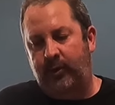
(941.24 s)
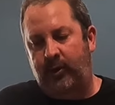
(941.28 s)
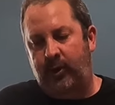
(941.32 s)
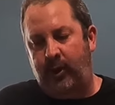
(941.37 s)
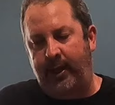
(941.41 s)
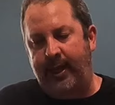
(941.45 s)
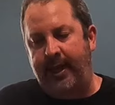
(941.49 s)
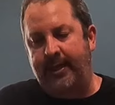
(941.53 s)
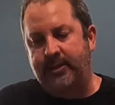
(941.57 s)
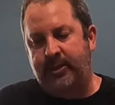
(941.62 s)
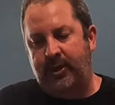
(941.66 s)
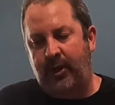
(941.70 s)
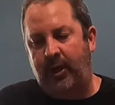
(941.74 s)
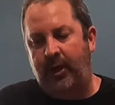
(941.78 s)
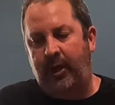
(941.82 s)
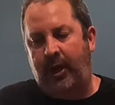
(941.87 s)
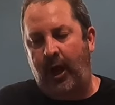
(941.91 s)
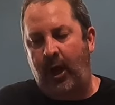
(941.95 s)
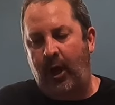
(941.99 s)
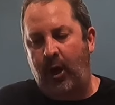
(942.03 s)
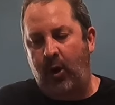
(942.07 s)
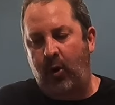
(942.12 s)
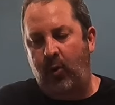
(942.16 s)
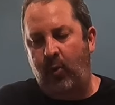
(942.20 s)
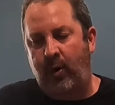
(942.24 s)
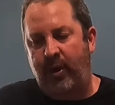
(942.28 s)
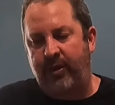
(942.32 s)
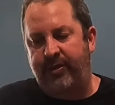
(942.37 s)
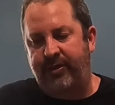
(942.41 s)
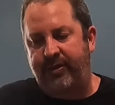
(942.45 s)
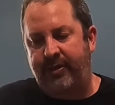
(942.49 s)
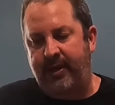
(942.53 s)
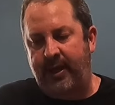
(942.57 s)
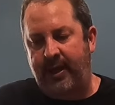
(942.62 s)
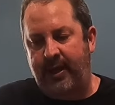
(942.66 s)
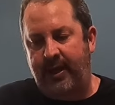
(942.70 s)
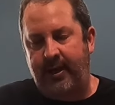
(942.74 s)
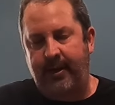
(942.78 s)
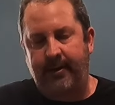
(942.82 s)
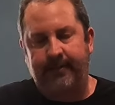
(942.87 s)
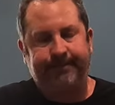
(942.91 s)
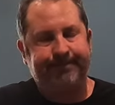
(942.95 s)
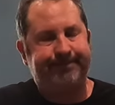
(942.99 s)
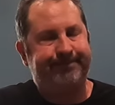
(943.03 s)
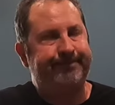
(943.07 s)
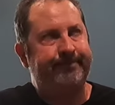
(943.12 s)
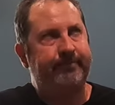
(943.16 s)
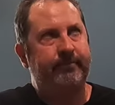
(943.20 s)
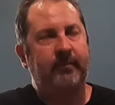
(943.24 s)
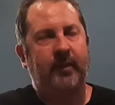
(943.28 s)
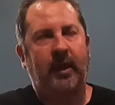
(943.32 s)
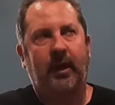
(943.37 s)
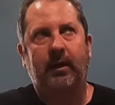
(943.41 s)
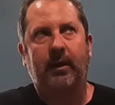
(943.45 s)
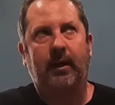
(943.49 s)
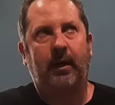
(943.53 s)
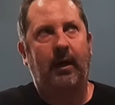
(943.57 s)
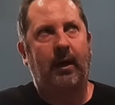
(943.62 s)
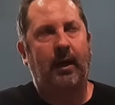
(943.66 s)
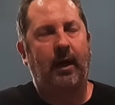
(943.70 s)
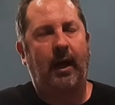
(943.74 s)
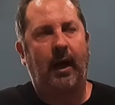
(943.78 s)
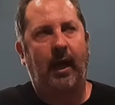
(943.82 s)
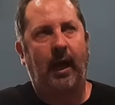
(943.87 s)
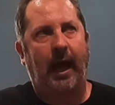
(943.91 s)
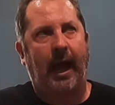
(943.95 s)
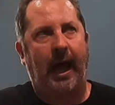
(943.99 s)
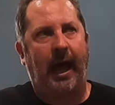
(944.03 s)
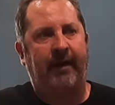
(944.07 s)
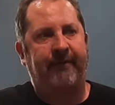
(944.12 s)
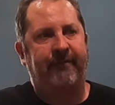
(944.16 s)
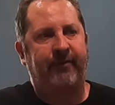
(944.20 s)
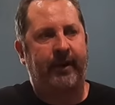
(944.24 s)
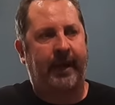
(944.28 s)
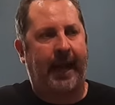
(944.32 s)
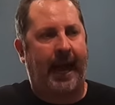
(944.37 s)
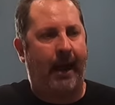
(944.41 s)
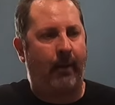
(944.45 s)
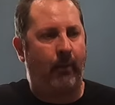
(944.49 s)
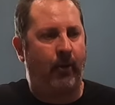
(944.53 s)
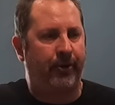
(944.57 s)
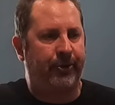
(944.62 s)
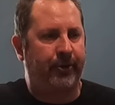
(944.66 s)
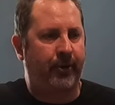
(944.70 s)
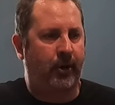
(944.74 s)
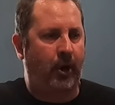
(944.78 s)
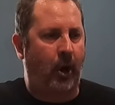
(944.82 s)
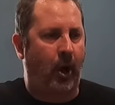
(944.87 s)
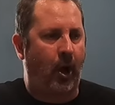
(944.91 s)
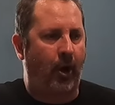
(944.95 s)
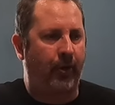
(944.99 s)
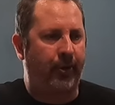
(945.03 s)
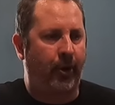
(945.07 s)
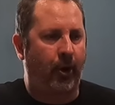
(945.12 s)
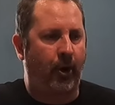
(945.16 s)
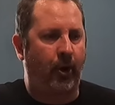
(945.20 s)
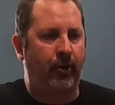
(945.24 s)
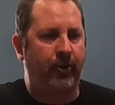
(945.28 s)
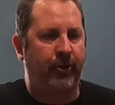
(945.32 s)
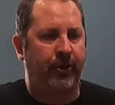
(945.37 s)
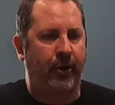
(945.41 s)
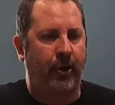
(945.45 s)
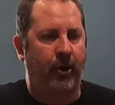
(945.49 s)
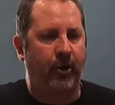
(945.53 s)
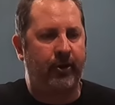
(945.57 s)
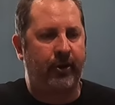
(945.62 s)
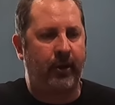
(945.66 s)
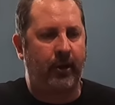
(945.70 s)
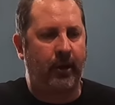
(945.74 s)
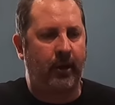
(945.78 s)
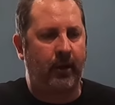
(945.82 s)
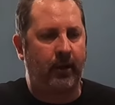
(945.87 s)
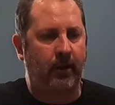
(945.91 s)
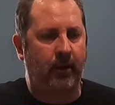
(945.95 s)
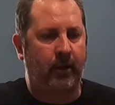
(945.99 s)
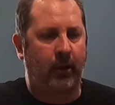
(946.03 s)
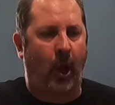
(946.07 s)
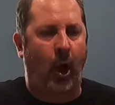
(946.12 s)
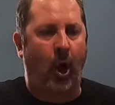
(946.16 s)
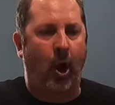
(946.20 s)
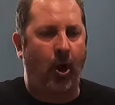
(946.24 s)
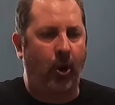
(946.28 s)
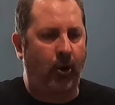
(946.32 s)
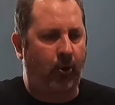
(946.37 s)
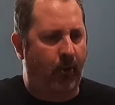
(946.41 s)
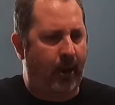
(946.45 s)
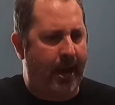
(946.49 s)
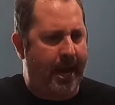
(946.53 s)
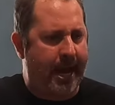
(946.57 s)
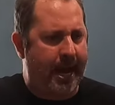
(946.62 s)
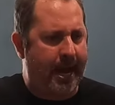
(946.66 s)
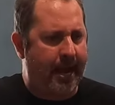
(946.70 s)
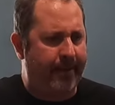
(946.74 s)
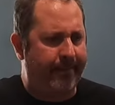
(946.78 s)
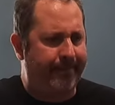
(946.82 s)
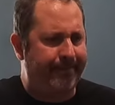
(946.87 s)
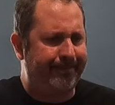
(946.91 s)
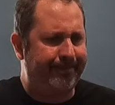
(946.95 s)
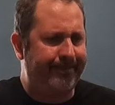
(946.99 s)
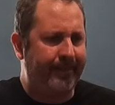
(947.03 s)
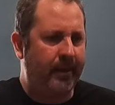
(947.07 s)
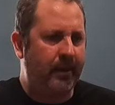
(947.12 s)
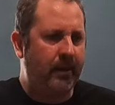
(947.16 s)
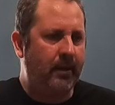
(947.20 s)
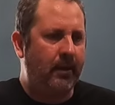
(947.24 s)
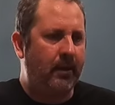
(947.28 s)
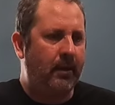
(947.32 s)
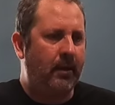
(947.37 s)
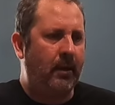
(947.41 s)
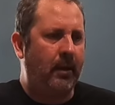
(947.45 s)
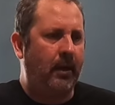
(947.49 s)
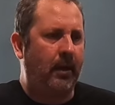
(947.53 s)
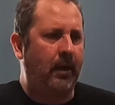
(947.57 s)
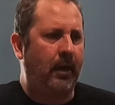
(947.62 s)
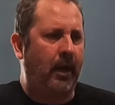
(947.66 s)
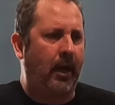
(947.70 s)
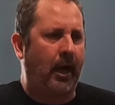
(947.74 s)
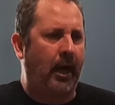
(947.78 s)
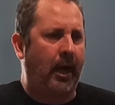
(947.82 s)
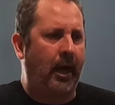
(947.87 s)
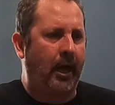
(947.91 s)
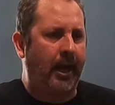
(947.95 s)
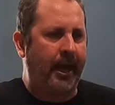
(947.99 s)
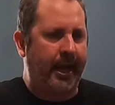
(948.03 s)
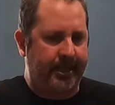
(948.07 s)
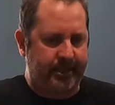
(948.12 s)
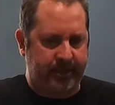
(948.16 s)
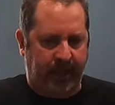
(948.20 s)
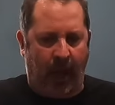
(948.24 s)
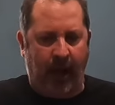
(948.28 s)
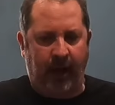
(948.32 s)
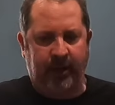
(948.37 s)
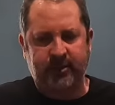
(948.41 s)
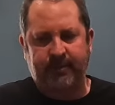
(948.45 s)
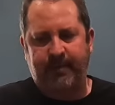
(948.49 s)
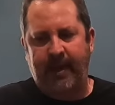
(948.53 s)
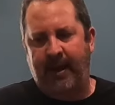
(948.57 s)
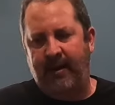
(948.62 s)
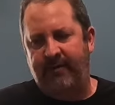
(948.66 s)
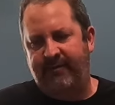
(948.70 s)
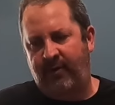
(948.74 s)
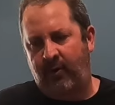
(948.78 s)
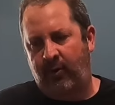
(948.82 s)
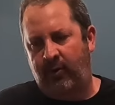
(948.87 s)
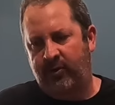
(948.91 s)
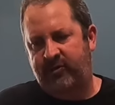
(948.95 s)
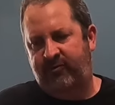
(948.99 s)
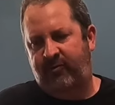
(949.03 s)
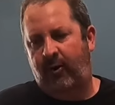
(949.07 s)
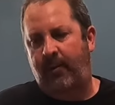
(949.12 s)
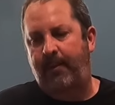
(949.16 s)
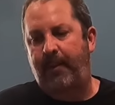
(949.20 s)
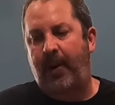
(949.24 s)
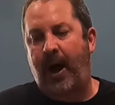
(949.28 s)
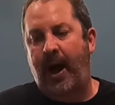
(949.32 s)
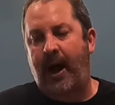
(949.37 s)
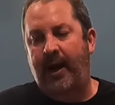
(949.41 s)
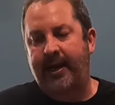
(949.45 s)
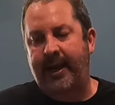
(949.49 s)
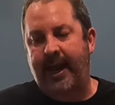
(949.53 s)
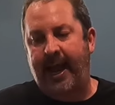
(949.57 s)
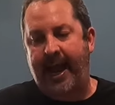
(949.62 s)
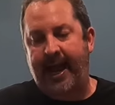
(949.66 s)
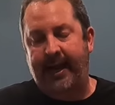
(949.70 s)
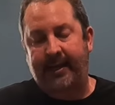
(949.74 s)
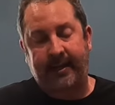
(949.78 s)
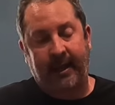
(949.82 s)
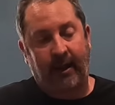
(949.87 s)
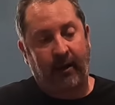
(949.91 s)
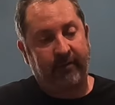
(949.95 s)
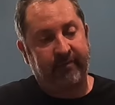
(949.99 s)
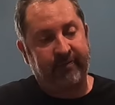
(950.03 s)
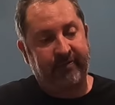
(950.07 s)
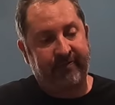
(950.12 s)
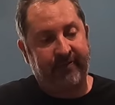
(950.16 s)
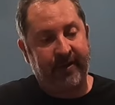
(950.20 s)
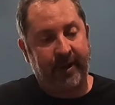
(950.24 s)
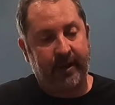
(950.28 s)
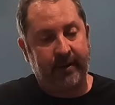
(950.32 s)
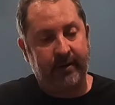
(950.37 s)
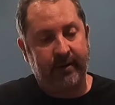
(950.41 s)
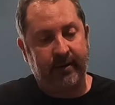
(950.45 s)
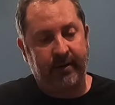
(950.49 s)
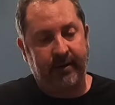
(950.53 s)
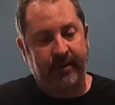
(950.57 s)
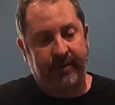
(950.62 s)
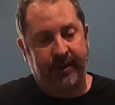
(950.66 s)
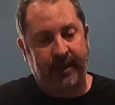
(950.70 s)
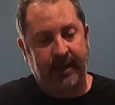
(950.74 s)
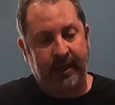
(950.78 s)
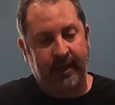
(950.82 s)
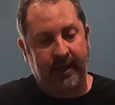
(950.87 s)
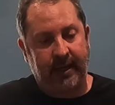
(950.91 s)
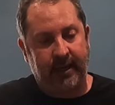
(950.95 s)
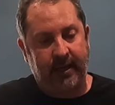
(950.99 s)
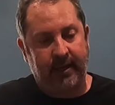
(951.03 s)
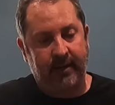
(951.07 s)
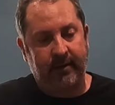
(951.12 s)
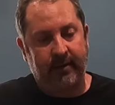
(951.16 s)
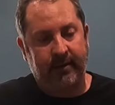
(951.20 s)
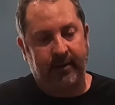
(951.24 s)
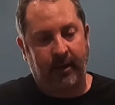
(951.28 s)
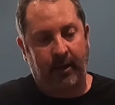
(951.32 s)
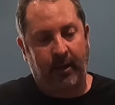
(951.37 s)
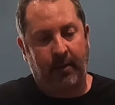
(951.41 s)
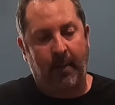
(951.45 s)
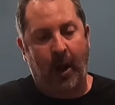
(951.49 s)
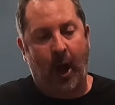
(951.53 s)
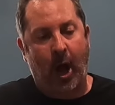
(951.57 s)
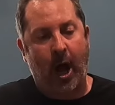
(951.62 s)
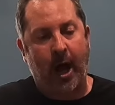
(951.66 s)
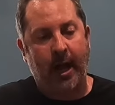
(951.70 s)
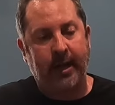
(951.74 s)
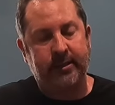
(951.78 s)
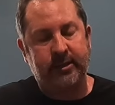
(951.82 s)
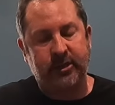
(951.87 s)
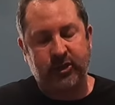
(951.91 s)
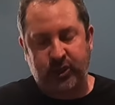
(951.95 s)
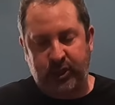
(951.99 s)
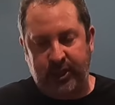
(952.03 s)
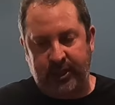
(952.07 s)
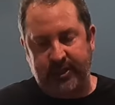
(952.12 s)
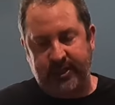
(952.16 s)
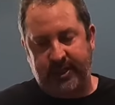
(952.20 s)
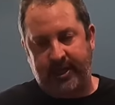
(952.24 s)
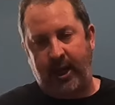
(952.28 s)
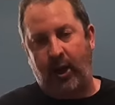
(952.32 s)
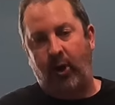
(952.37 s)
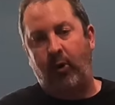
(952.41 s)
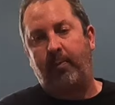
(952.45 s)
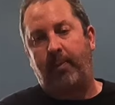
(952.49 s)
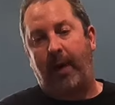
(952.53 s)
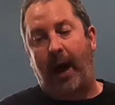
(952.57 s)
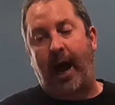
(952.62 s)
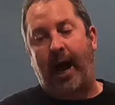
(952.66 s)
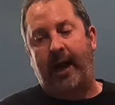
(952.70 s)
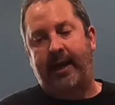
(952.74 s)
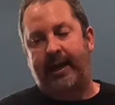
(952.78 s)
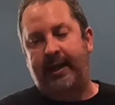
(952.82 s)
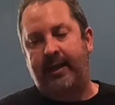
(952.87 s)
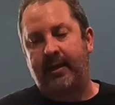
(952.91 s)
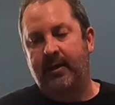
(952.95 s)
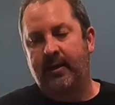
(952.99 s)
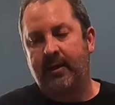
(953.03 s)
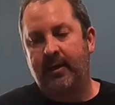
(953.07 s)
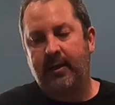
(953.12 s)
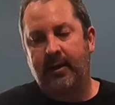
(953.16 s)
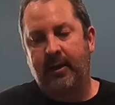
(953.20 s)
Glenn's going to go with the, I forgot what they're called. They're the long ram exhaust manifolds for a Pontiac that'll fit the LeMans GTO body.